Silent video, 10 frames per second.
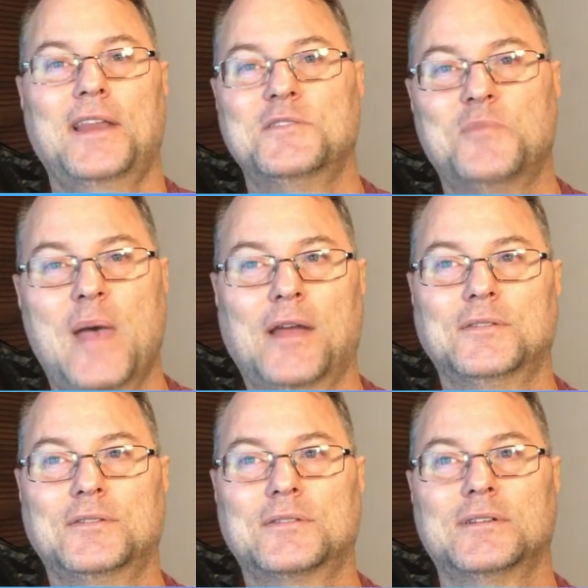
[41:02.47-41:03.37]
Ephesians
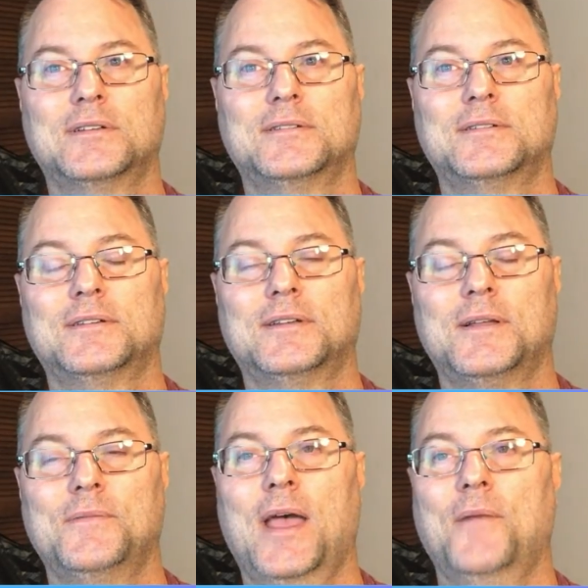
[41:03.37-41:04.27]
chapter 6,
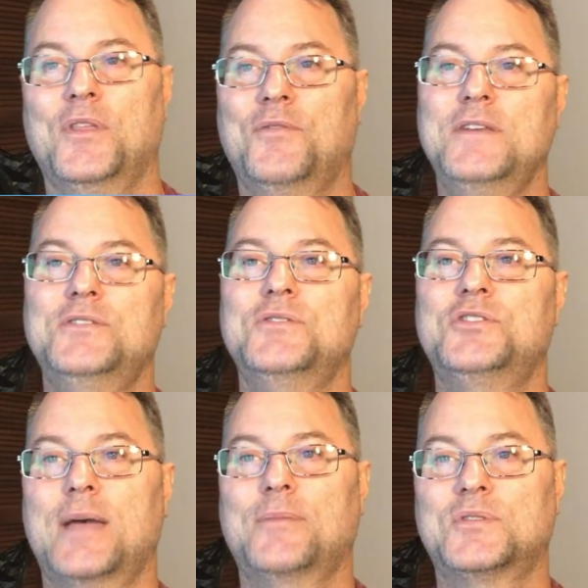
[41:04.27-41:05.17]

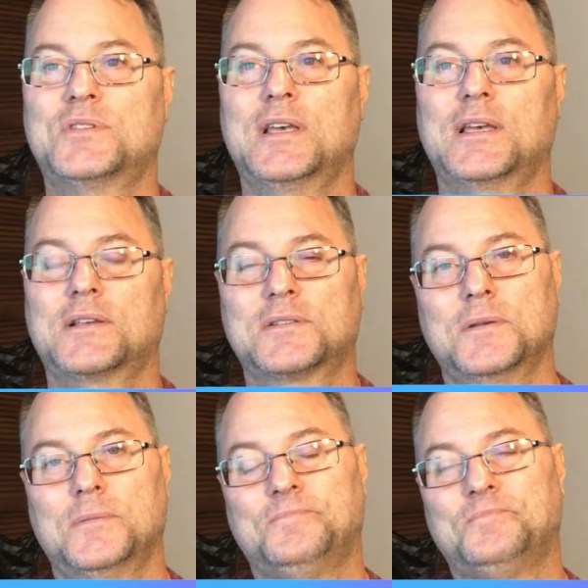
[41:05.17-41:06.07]
Paul
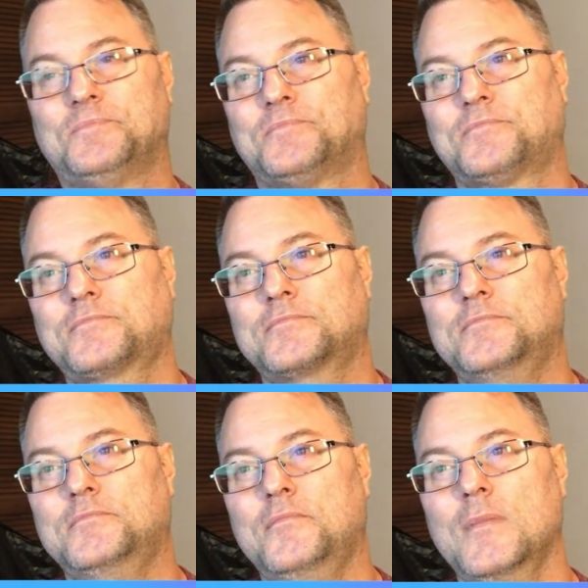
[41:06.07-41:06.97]
writes,
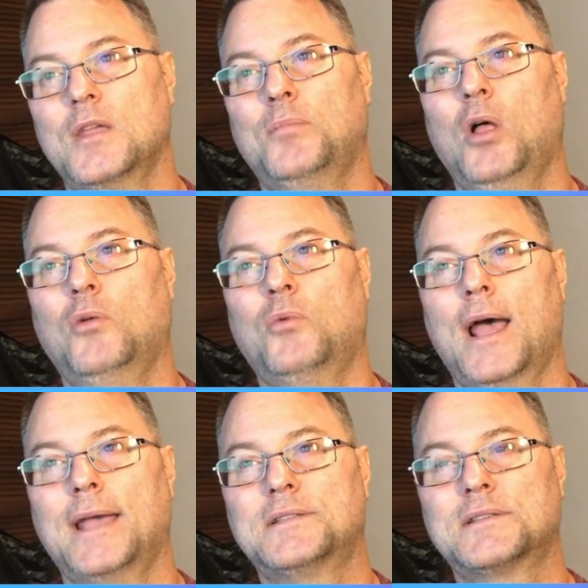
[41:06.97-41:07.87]
and we spoke
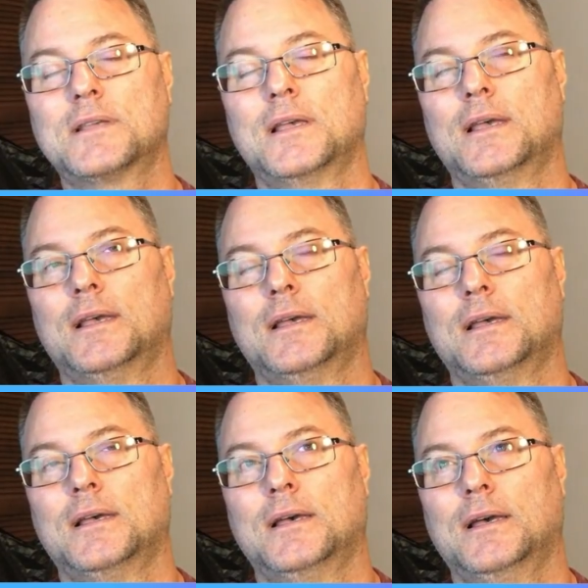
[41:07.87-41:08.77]
about this a couple of
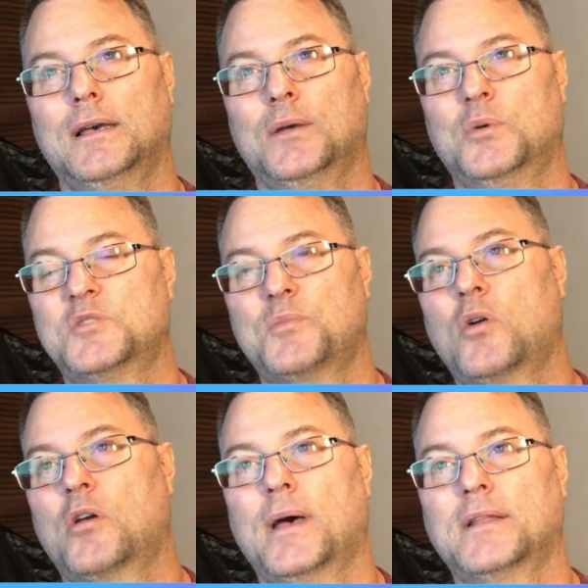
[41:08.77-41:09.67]
weeks ago. Paul writes
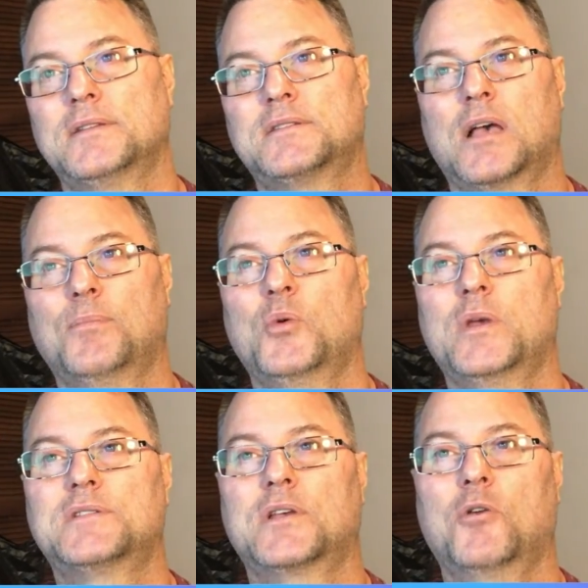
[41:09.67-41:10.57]
about wrapping
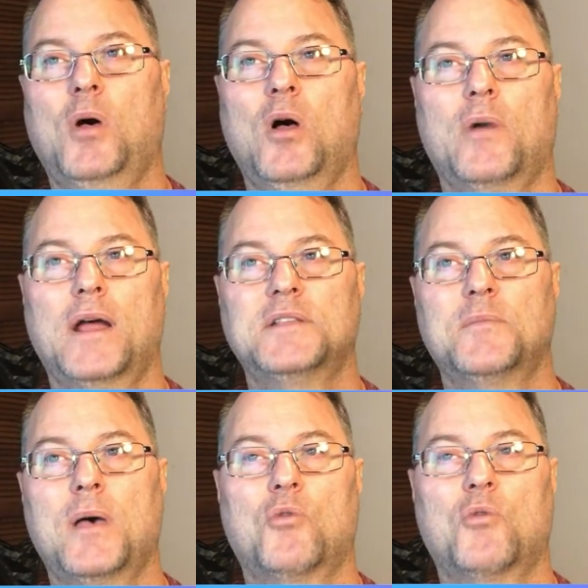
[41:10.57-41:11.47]
ourselves up
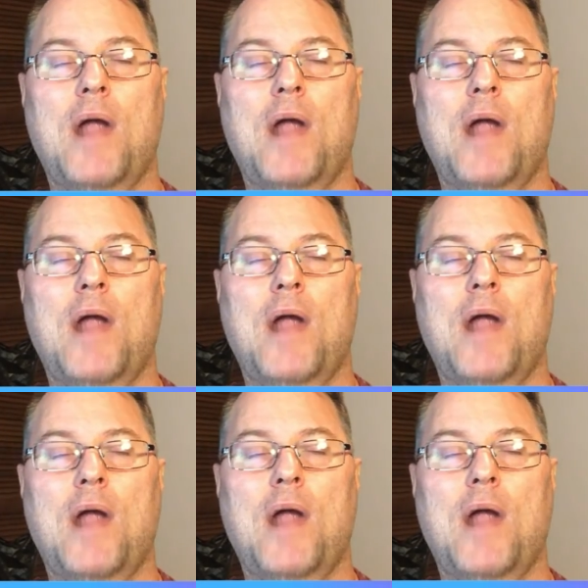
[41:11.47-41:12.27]
in the Word of God.